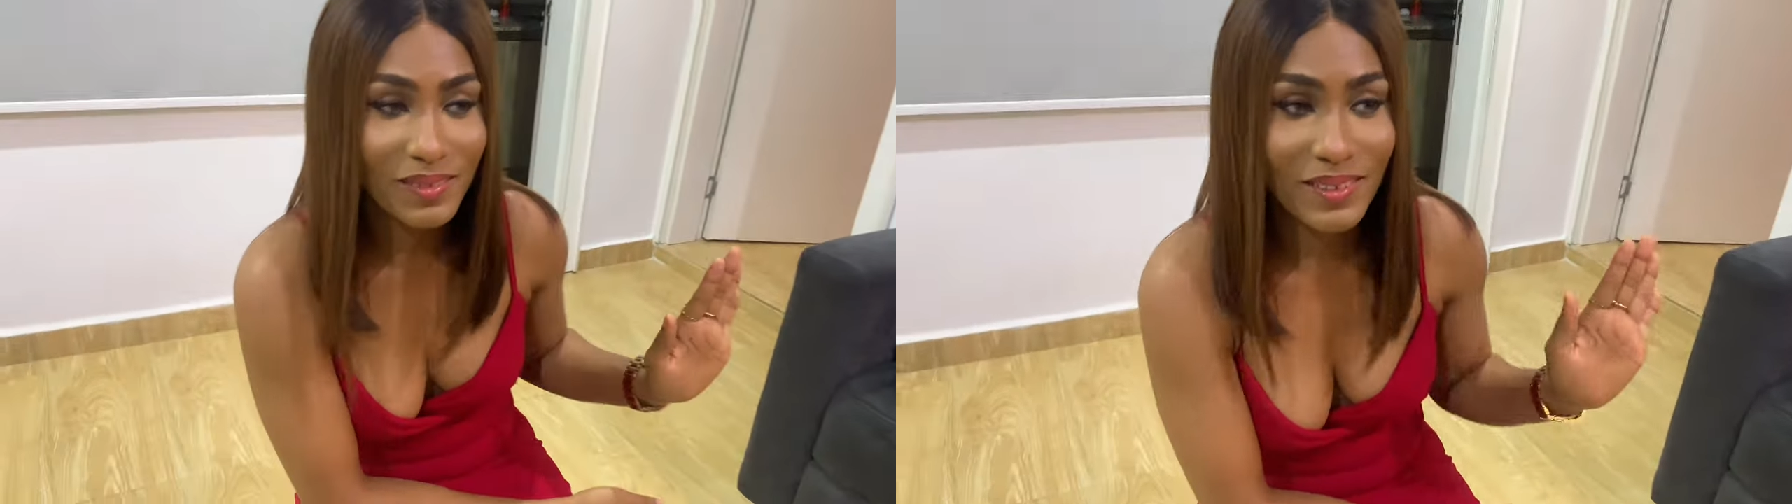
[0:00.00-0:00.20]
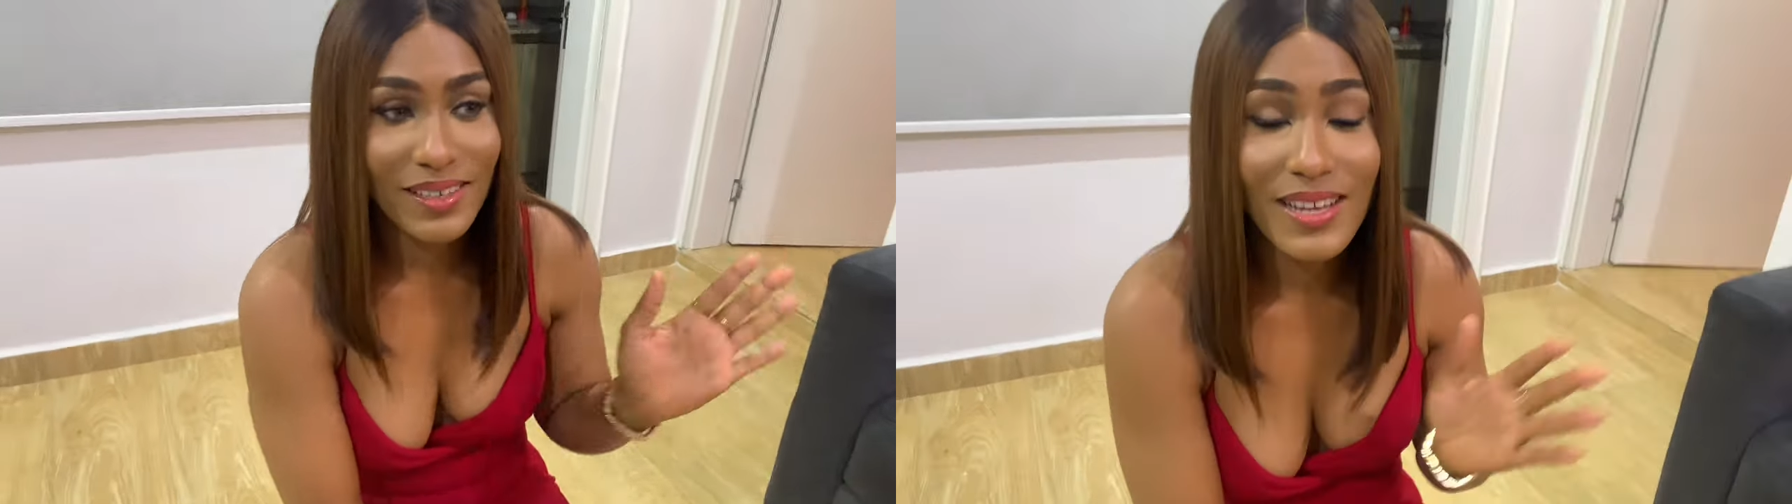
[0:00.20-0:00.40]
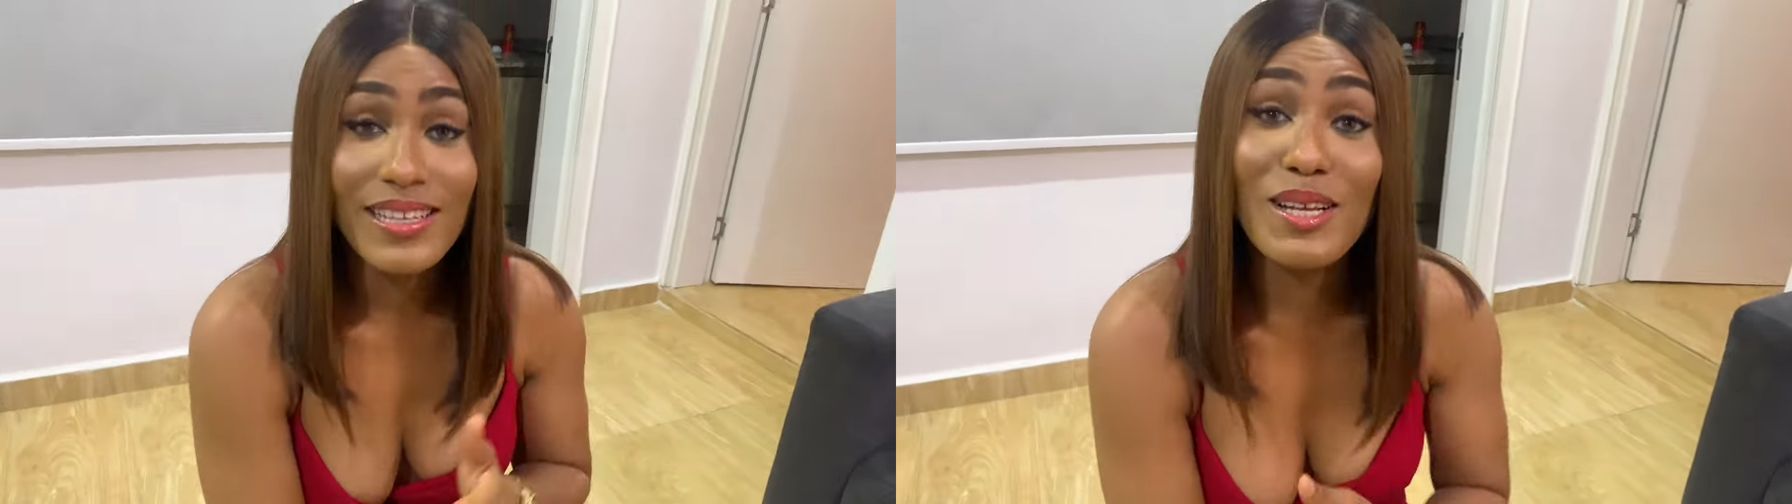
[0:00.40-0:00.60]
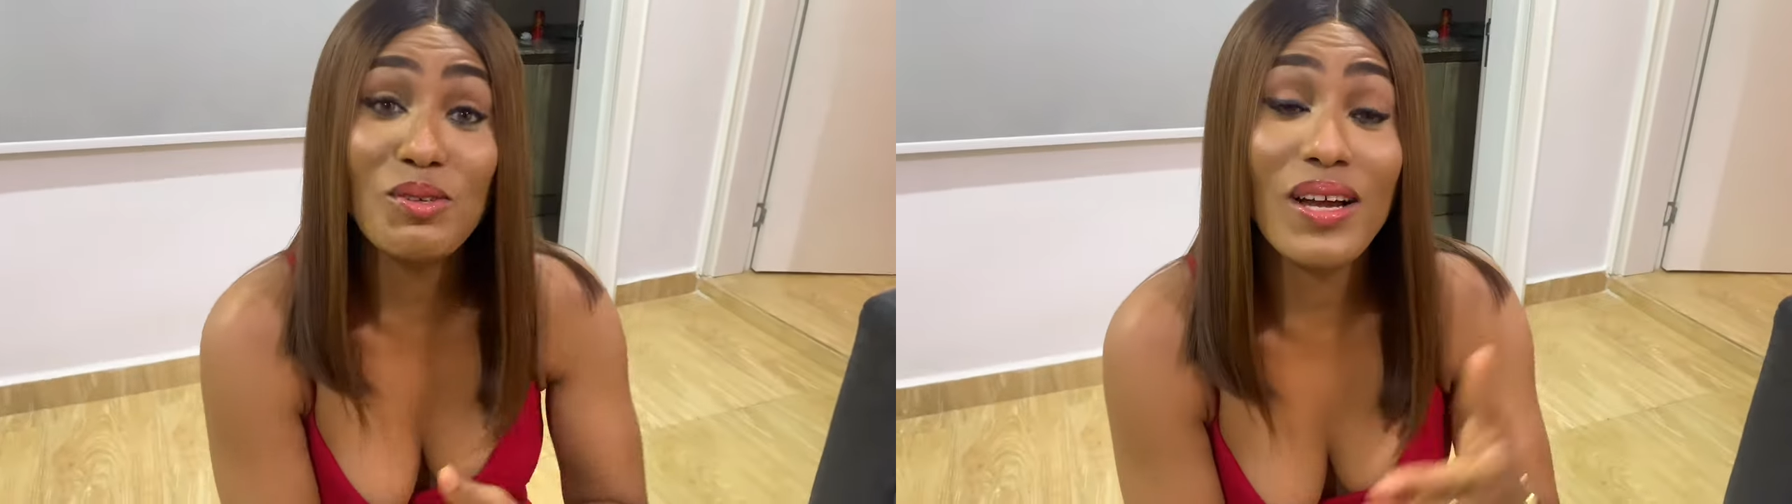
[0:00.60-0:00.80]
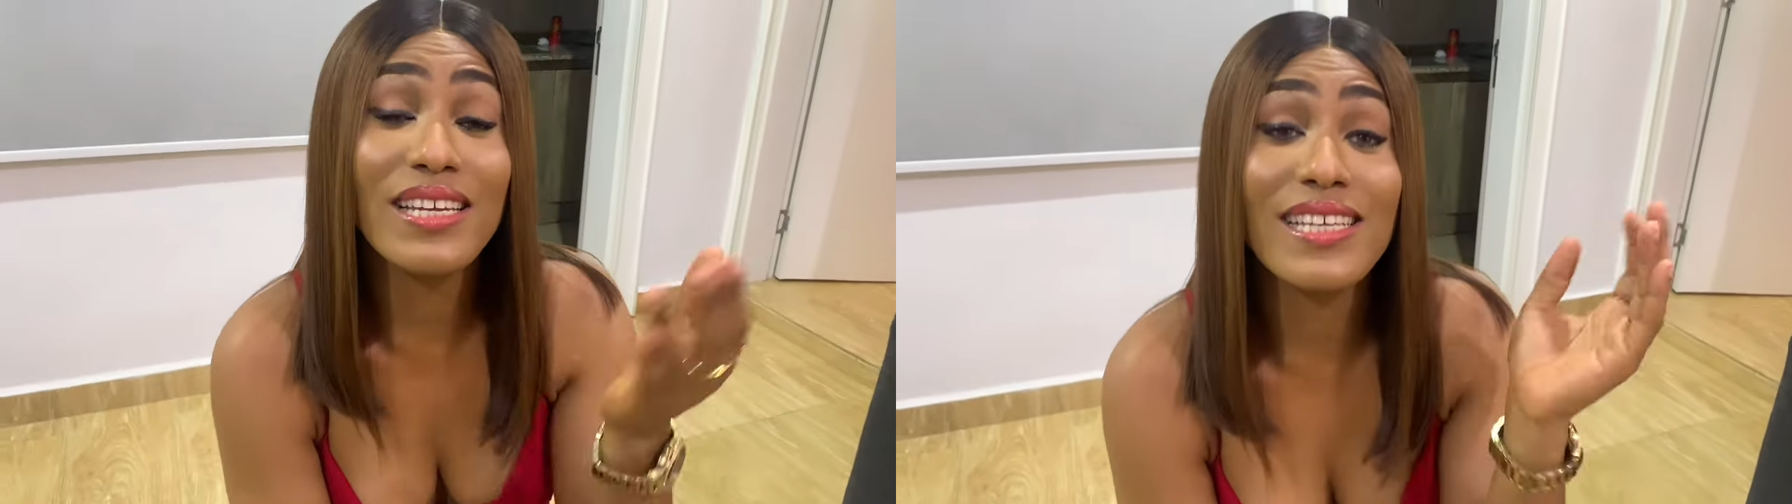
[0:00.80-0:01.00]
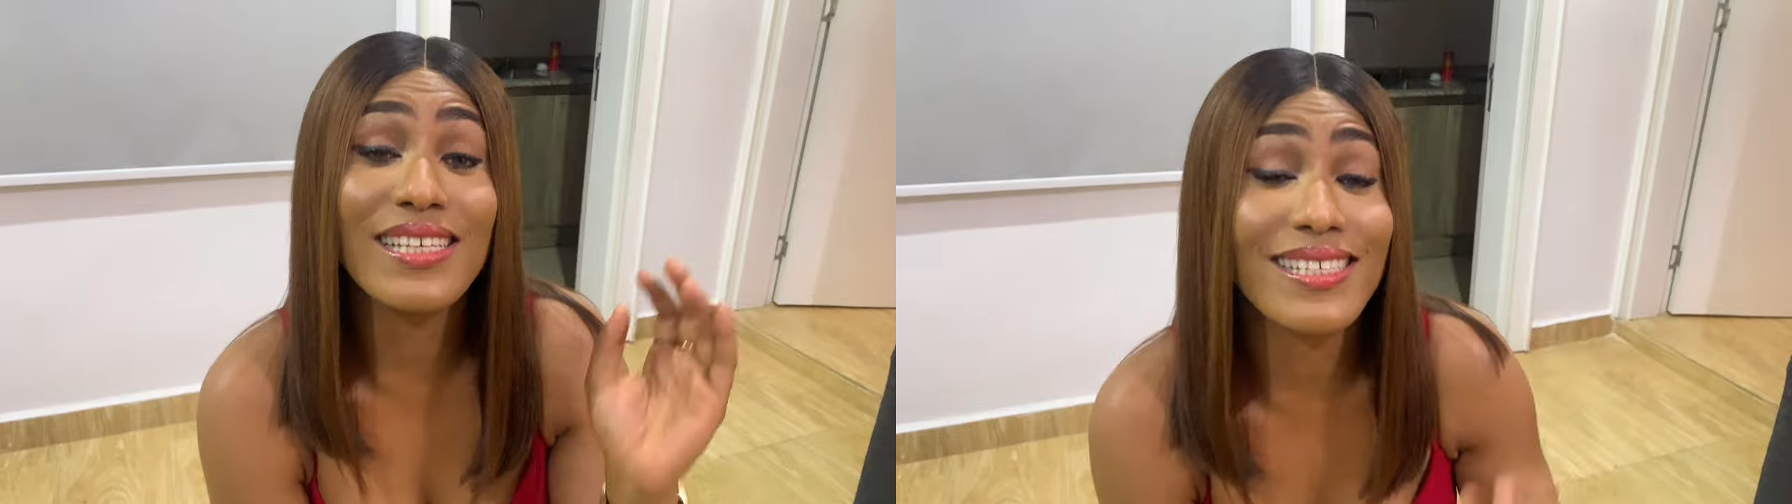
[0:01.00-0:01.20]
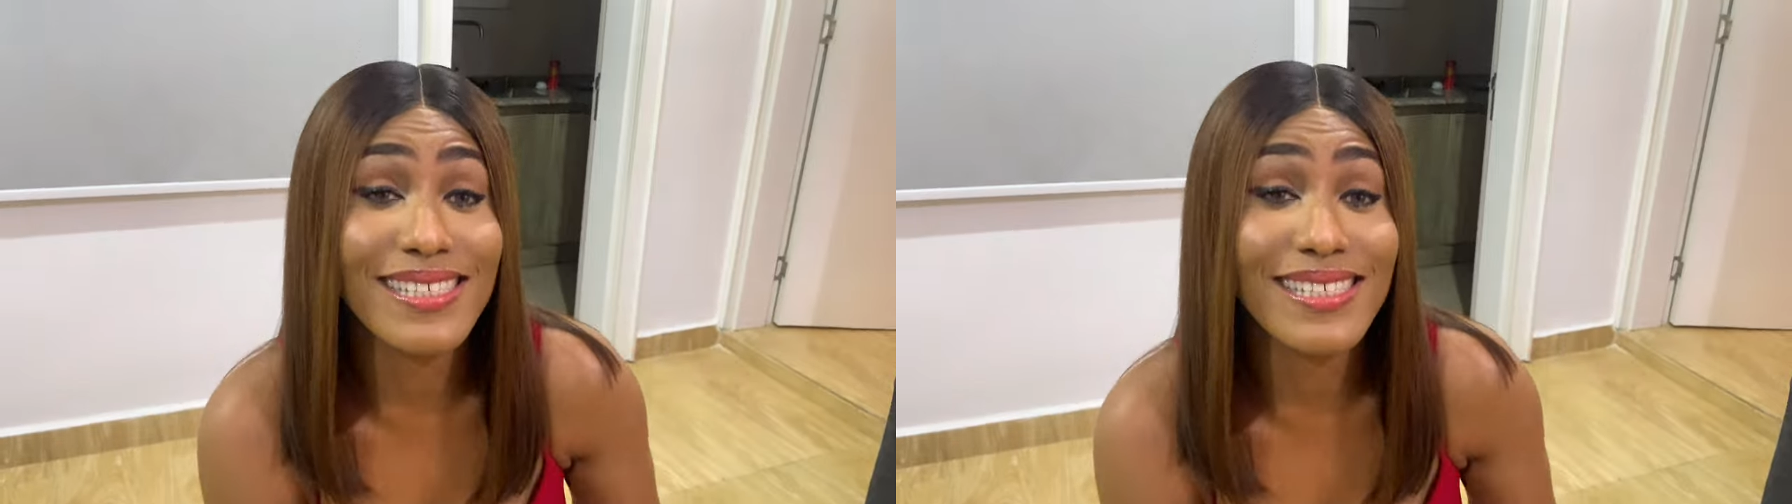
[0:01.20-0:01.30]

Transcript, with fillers: makeup, so fine,